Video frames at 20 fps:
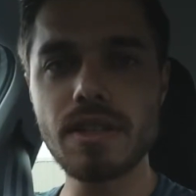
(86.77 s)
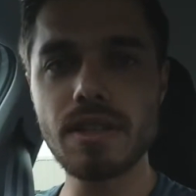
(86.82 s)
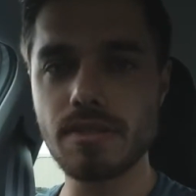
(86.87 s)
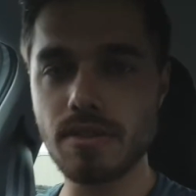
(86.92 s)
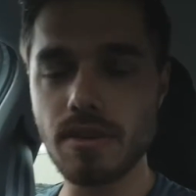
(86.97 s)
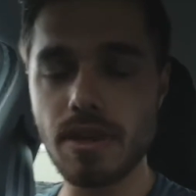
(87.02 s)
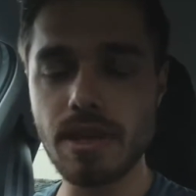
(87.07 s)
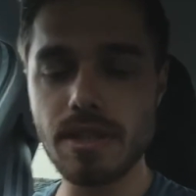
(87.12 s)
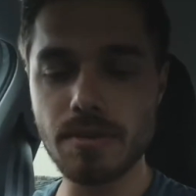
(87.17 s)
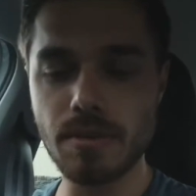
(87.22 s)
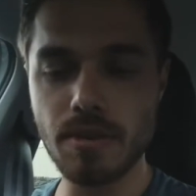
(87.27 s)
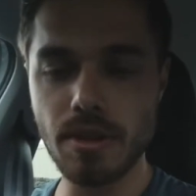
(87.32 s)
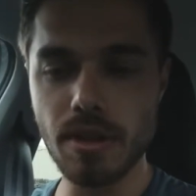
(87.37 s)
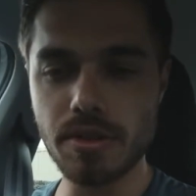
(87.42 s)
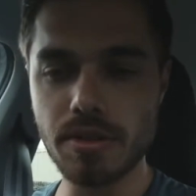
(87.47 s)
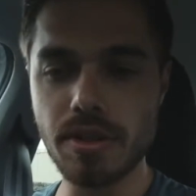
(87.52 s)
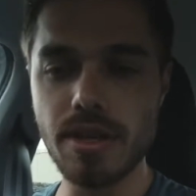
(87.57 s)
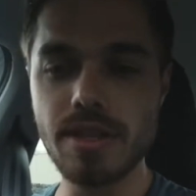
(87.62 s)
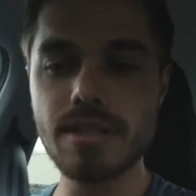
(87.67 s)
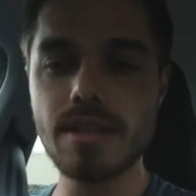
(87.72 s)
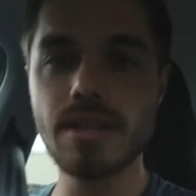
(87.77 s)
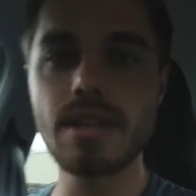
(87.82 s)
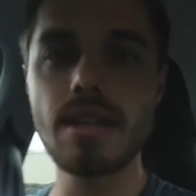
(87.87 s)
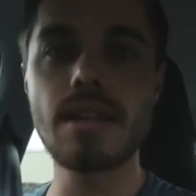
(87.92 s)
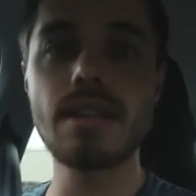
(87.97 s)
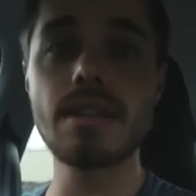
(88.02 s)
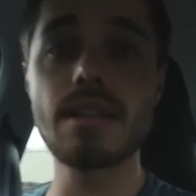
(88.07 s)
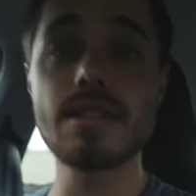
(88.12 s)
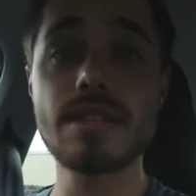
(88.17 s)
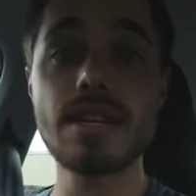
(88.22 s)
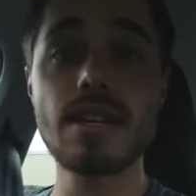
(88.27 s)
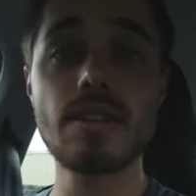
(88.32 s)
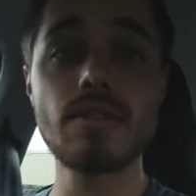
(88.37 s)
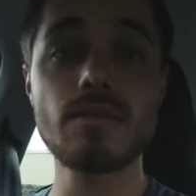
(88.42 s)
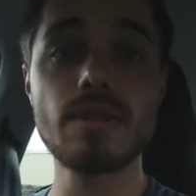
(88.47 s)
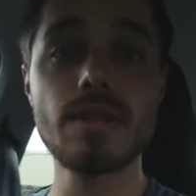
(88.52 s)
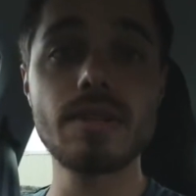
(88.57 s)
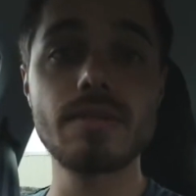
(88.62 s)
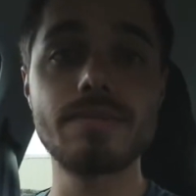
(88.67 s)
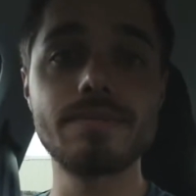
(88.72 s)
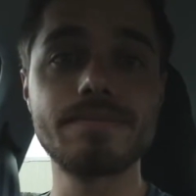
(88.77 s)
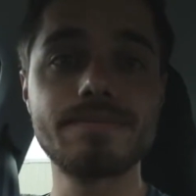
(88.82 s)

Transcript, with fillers: let's go get some groceries, and then let's get on the road.